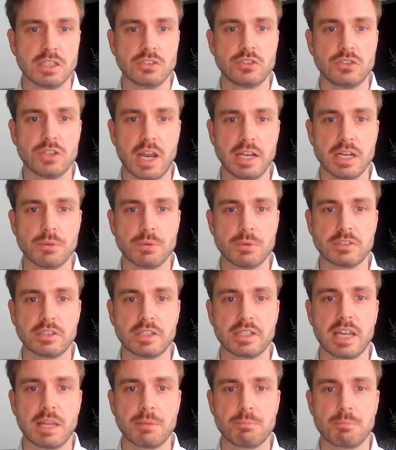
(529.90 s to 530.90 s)
China was
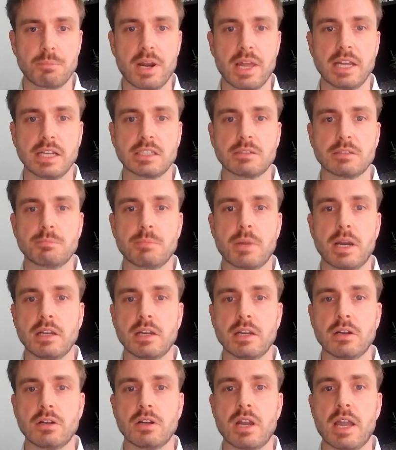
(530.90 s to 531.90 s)
again plagued by
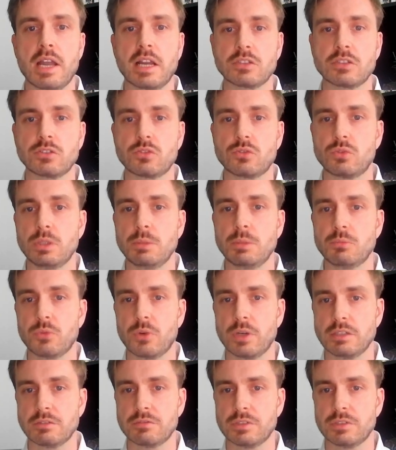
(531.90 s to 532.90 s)
extreme
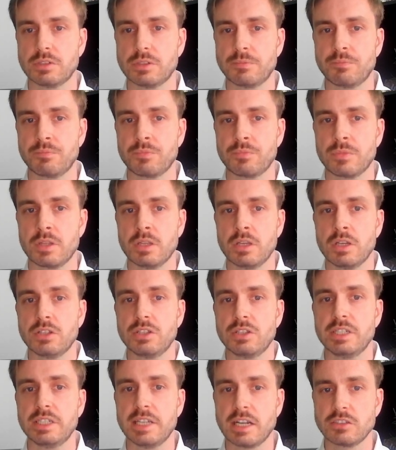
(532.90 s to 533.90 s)
rainfall.
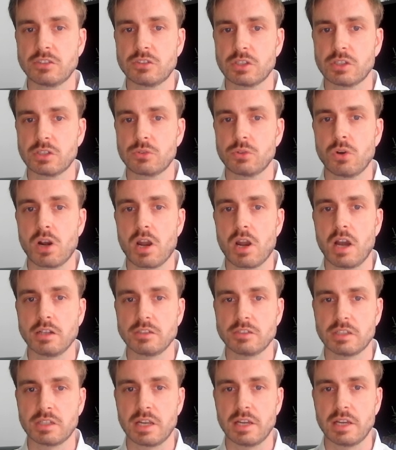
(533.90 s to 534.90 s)
The Yangtze grew
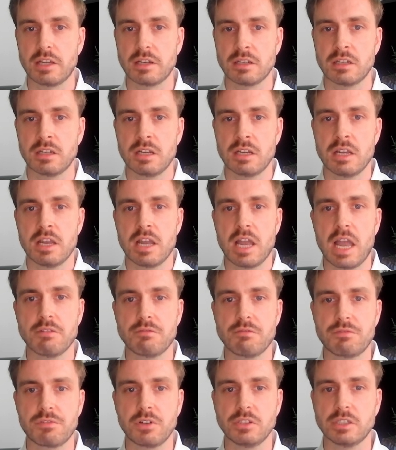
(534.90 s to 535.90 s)
large again and
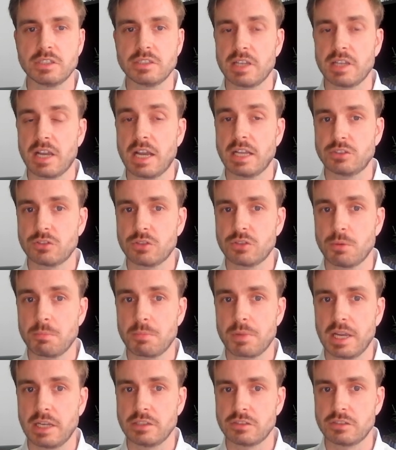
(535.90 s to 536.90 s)
flooded at some
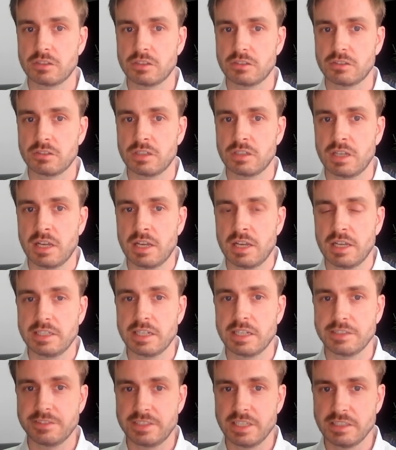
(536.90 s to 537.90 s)
places.
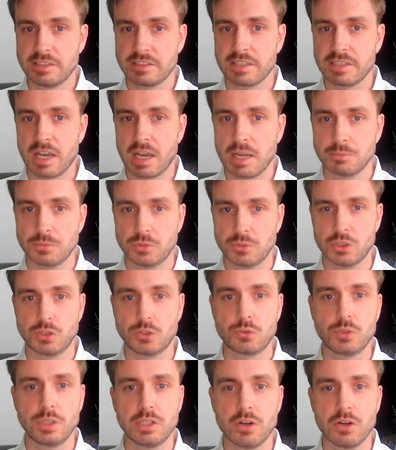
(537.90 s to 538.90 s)
Yet this time, the
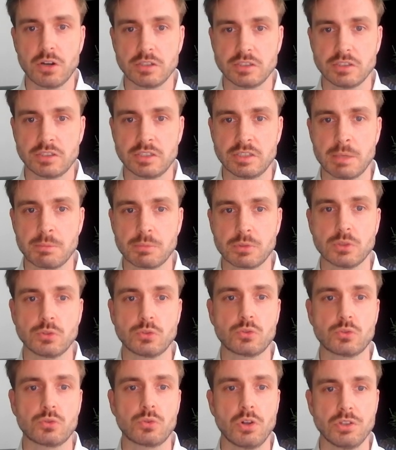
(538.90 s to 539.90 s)
Three Gorges Dam
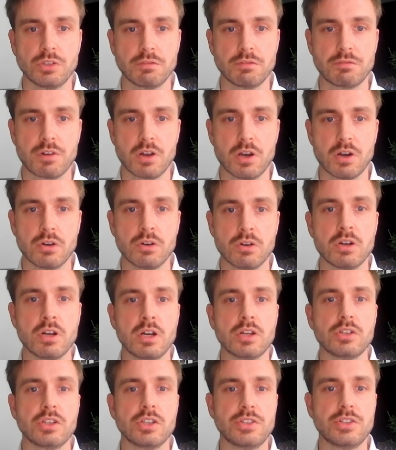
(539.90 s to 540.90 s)
controlled the flow,
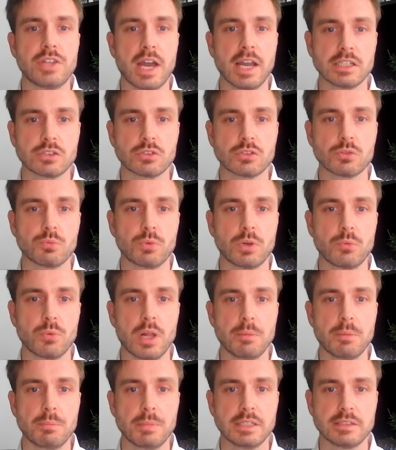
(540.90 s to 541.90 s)
the dikes were
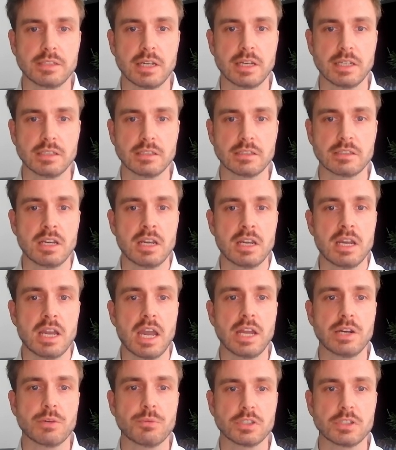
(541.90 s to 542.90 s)
well maintained,
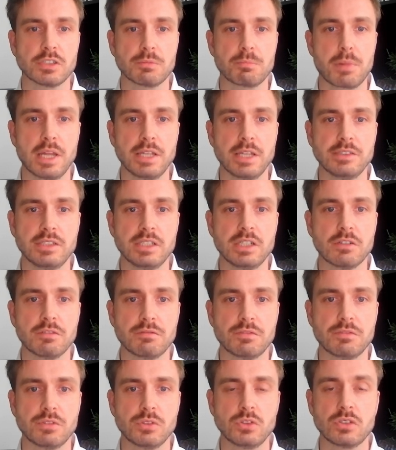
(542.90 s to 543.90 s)
and there was plenty of
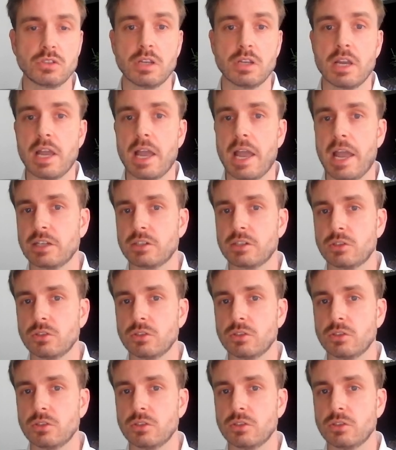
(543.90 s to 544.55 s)
food and